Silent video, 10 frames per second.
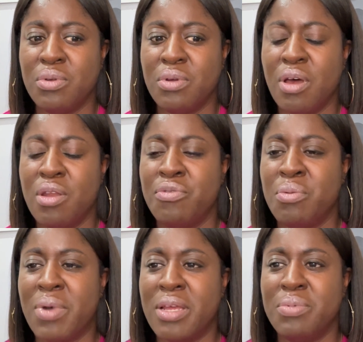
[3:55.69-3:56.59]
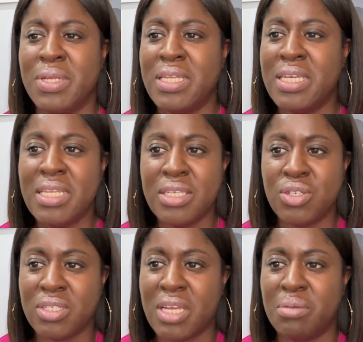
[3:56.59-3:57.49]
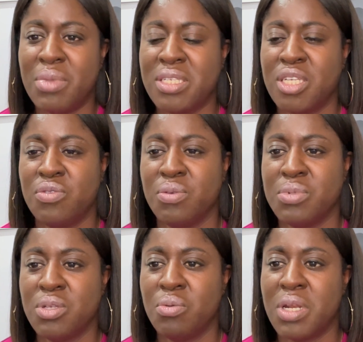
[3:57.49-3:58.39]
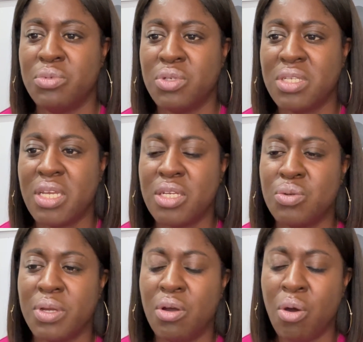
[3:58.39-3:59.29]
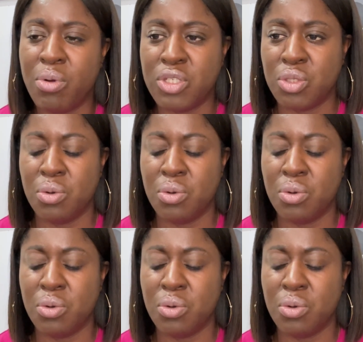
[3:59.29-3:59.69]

a lot of you might be needing just that message from someone. I'm just here to encourage you